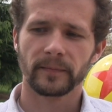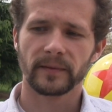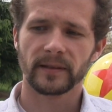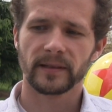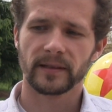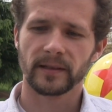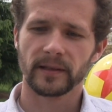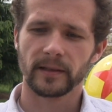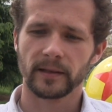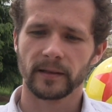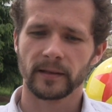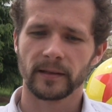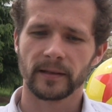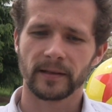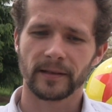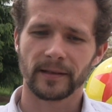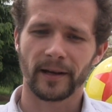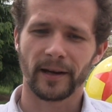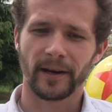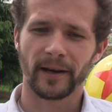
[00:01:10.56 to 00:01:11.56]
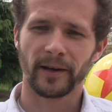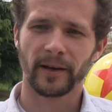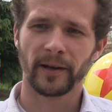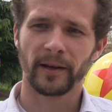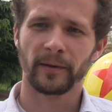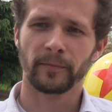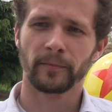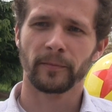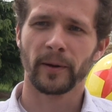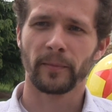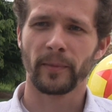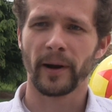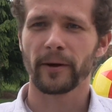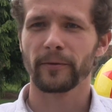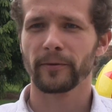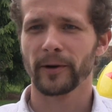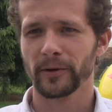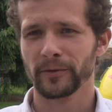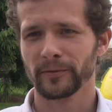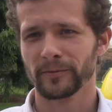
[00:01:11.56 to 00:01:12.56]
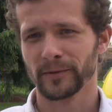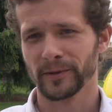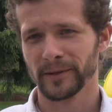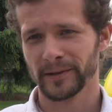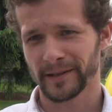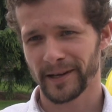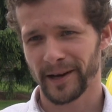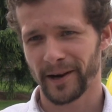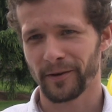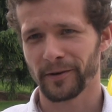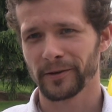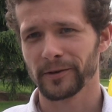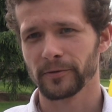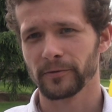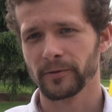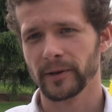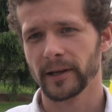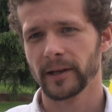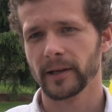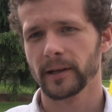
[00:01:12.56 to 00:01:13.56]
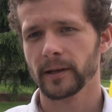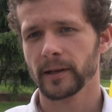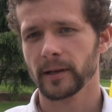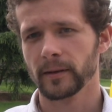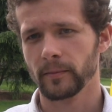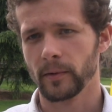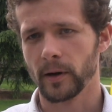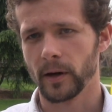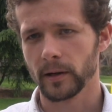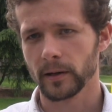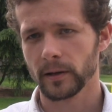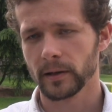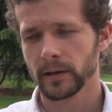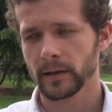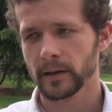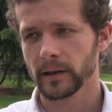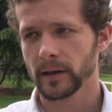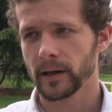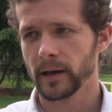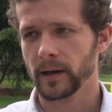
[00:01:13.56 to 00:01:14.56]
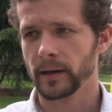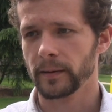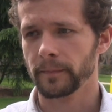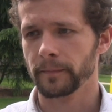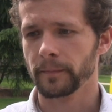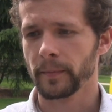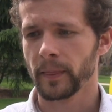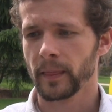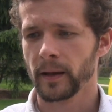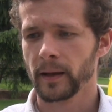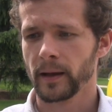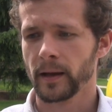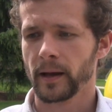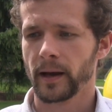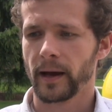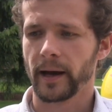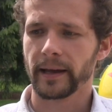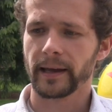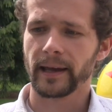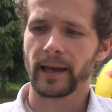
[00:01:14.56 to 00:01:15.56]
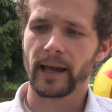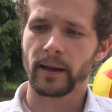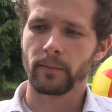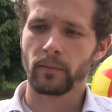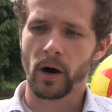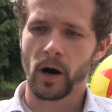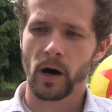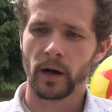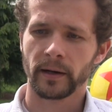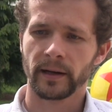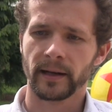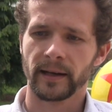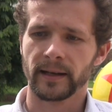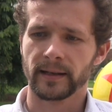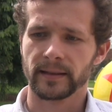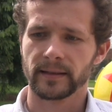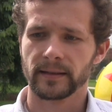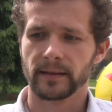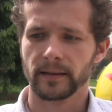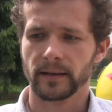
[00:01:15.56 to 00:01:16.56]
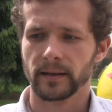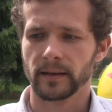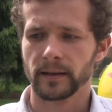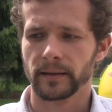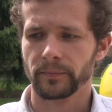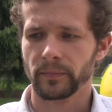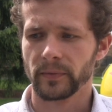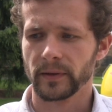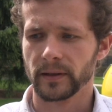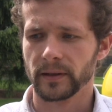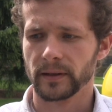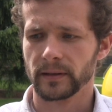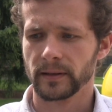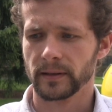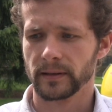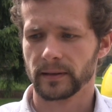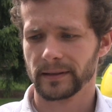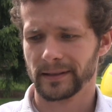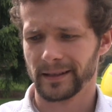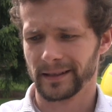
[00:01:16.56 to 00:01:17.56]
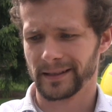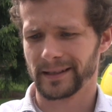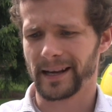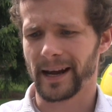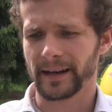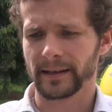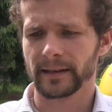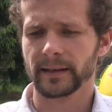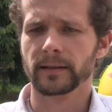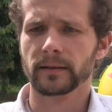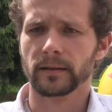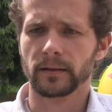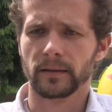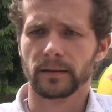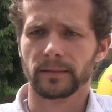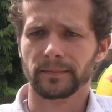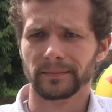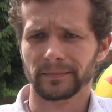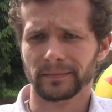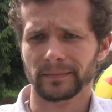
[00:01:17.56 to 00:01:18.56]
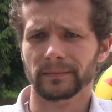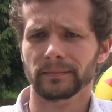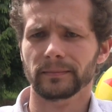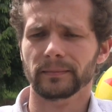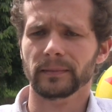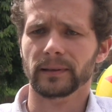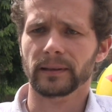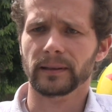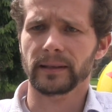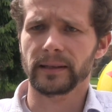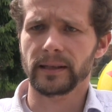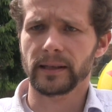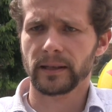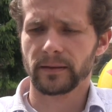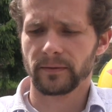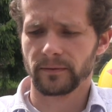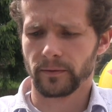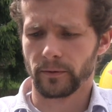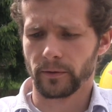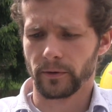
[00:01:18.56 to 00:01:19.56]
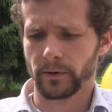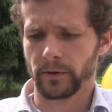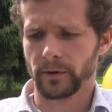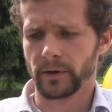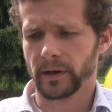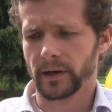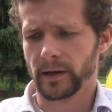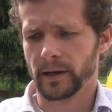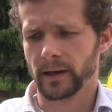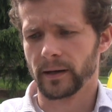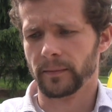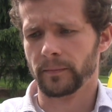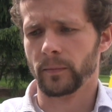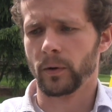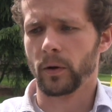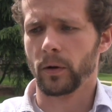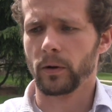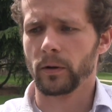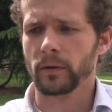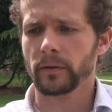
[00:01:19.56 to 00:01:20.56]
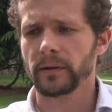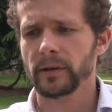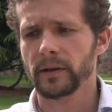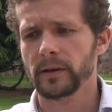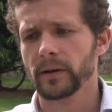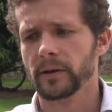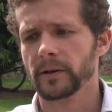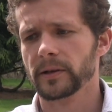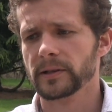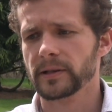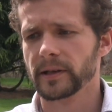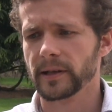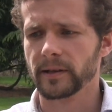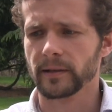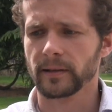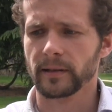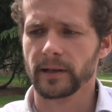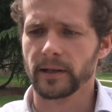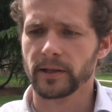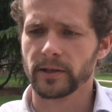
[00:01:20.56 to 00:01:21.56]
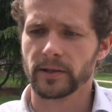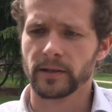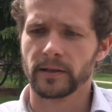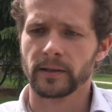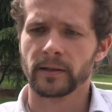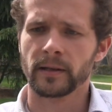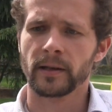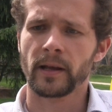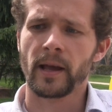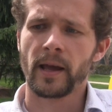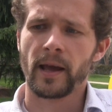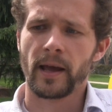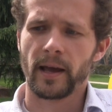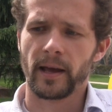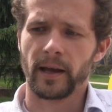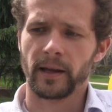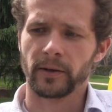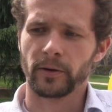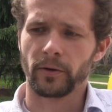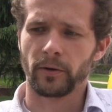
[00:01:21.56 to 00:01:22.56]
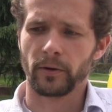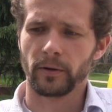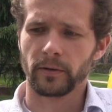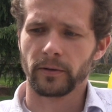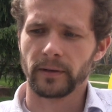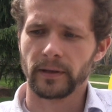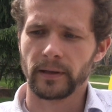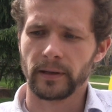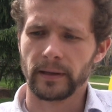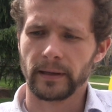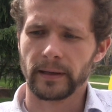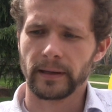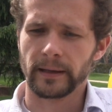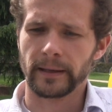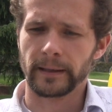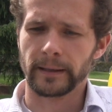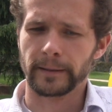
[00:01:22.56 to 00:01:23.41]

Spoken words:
since my background was character rigging and modeling, I came on as the technical lead for all the articulation and all the